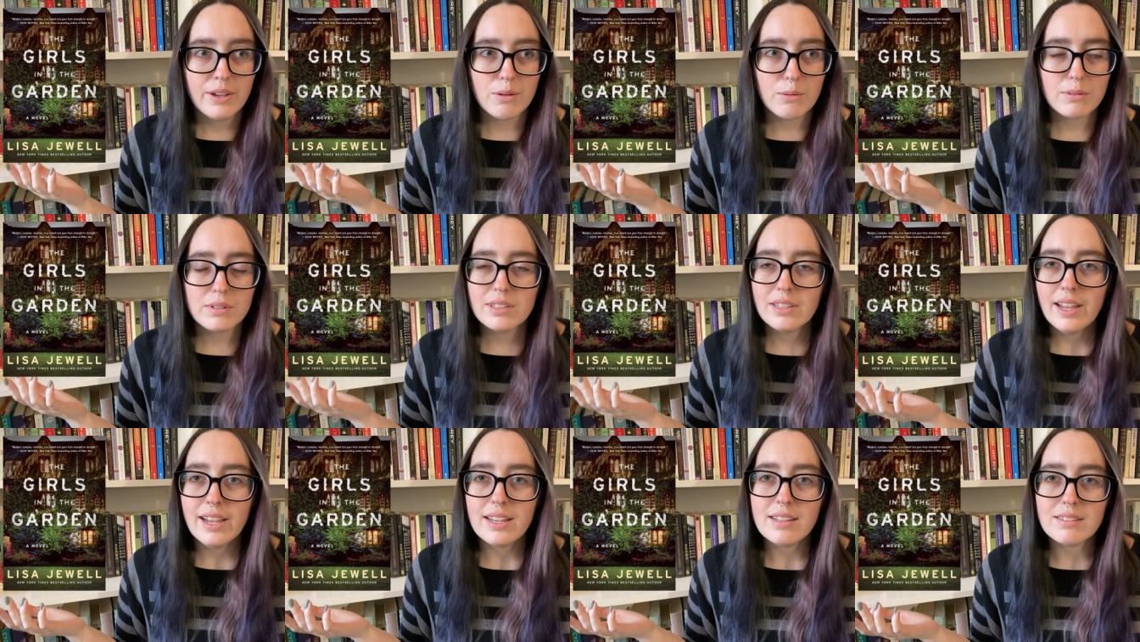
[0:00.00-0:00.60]

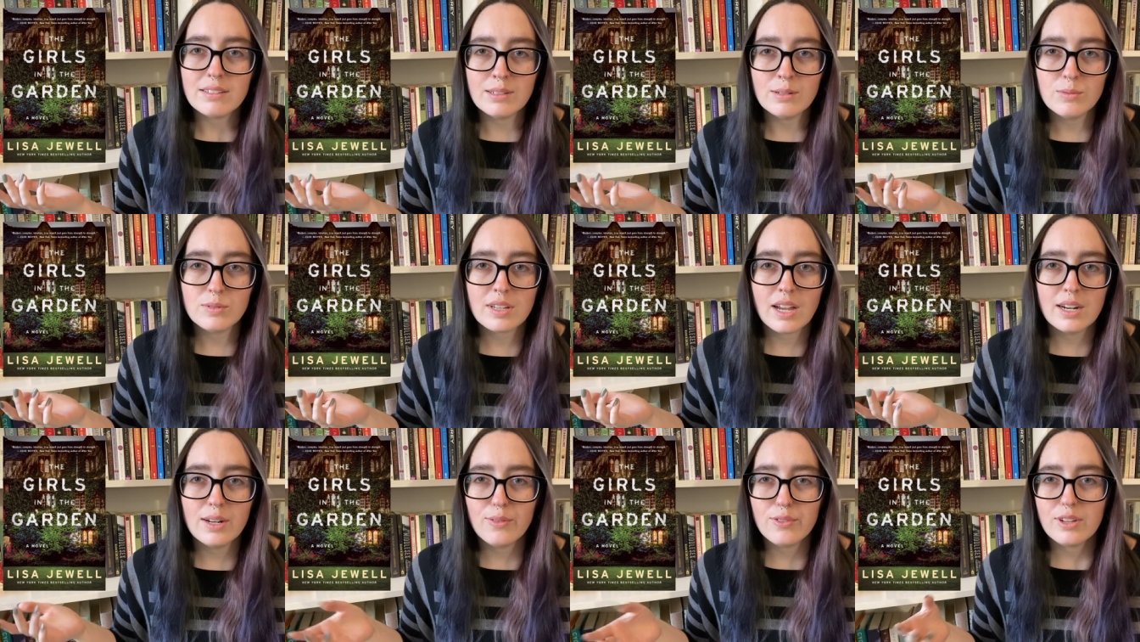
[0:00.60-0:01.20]
was nice and it was
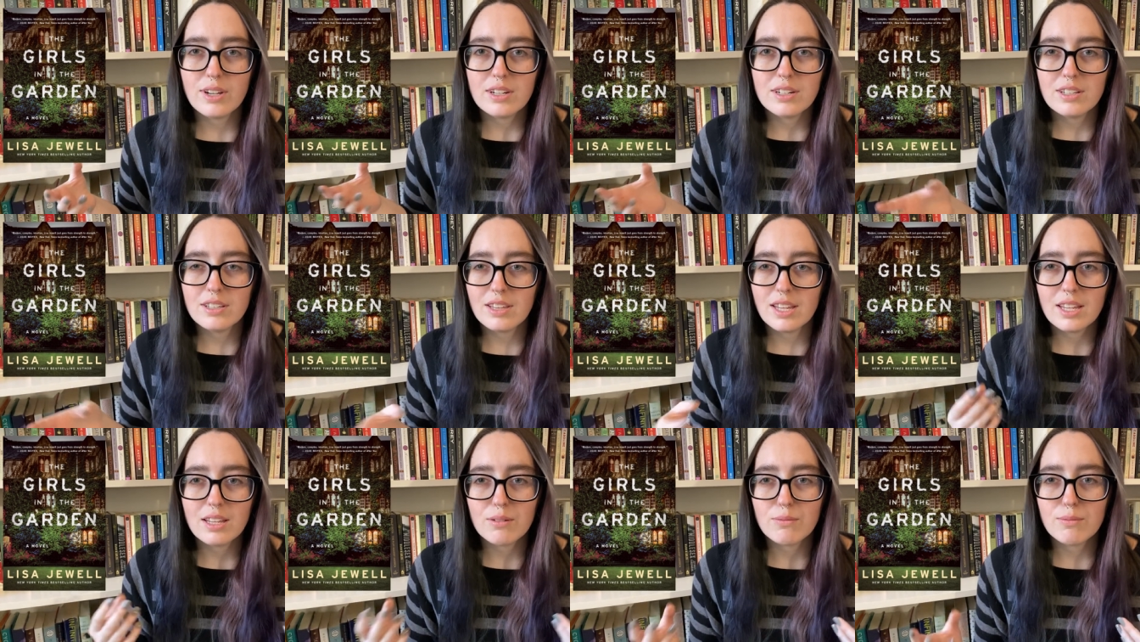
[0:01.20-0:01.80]
kind of done in
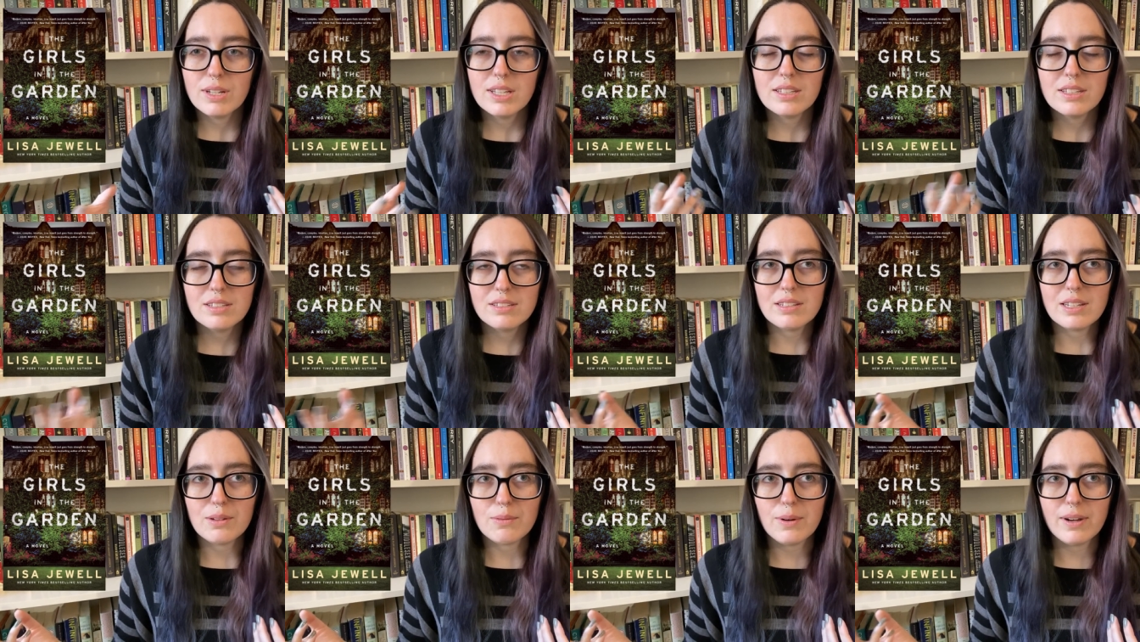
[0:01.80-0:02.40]
like a
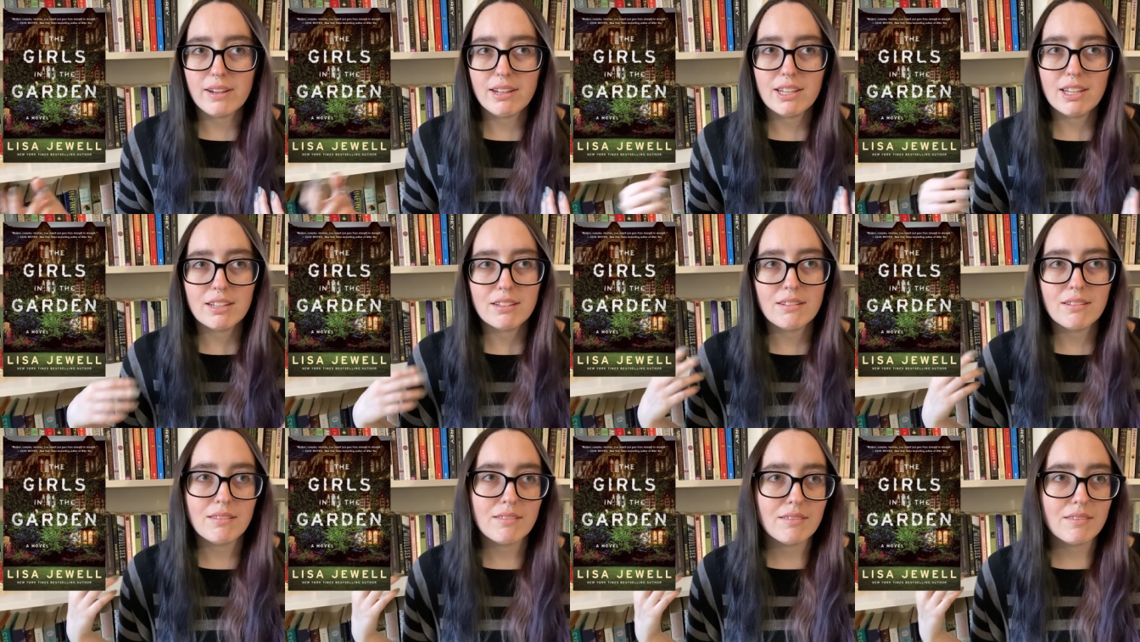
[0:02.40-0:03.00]
realistic way
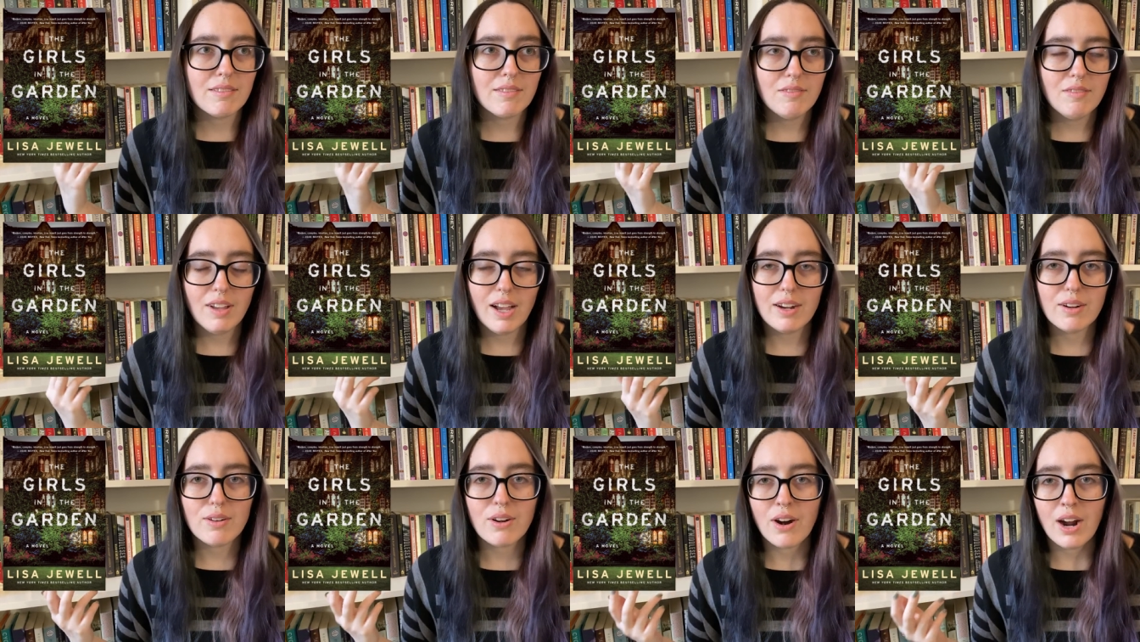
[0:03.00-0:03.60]
and
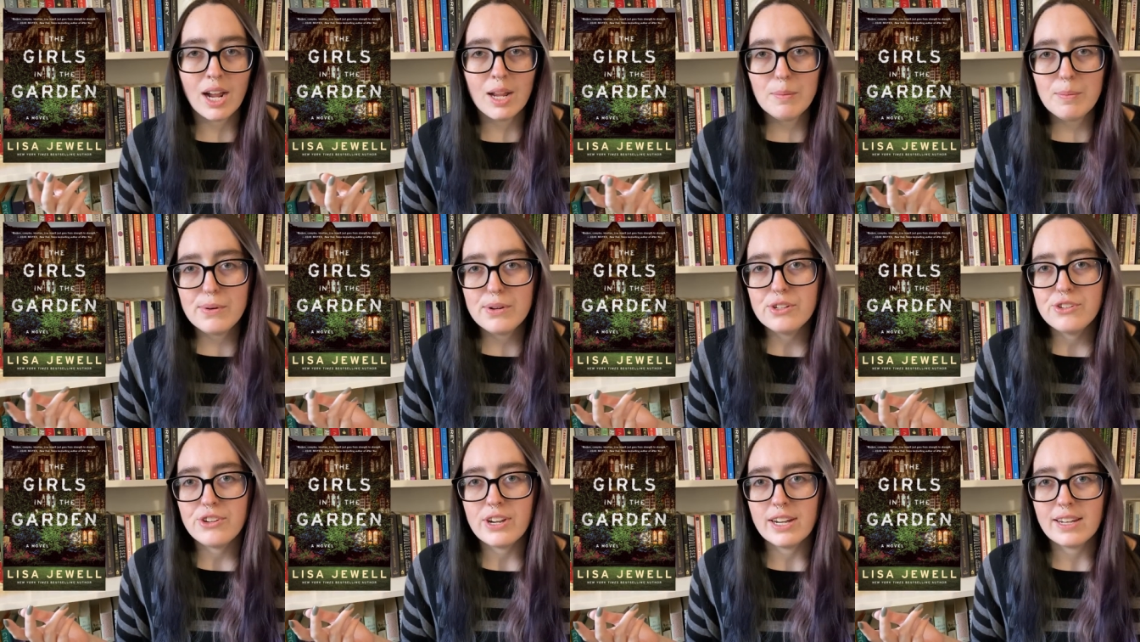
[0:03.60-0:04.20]
I don't know, I
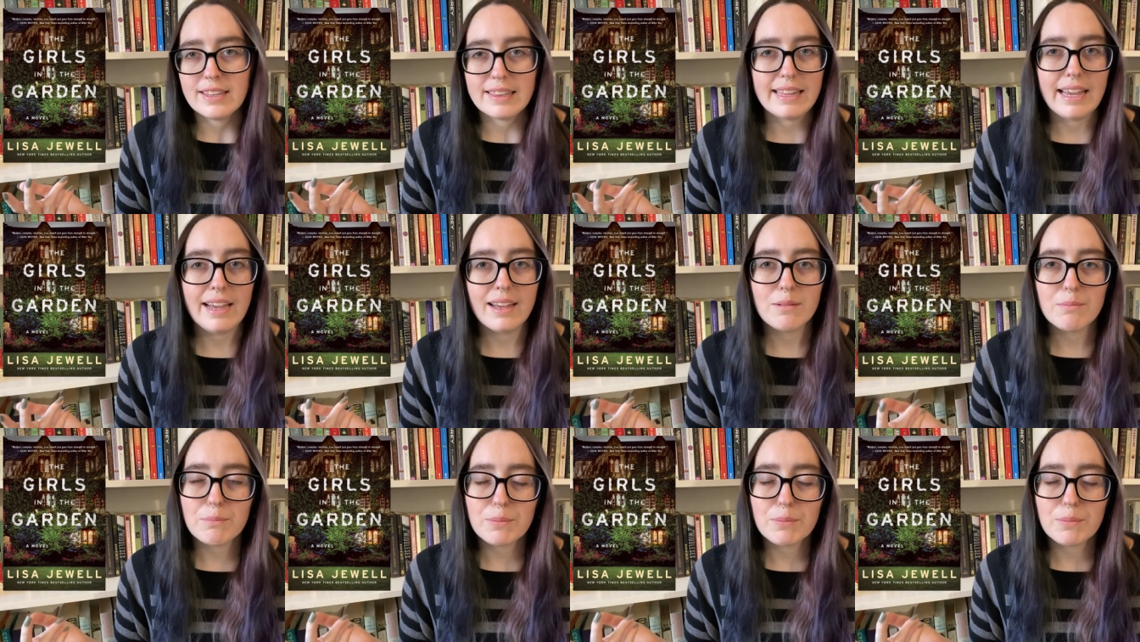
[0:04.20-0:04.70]
appreciated that.